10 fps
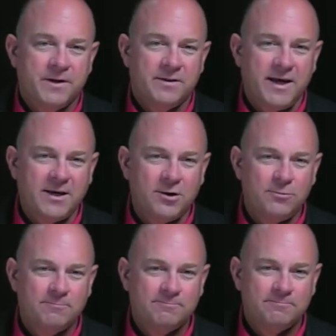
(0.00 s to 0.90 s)
Thank you.
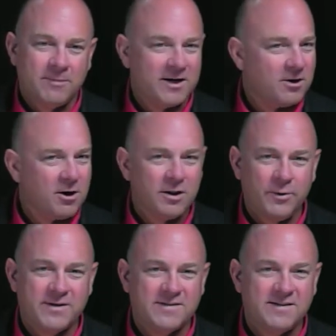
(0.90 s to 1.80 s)
I can hardly
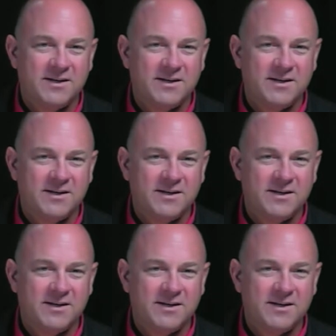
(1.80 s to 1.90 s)
wait to see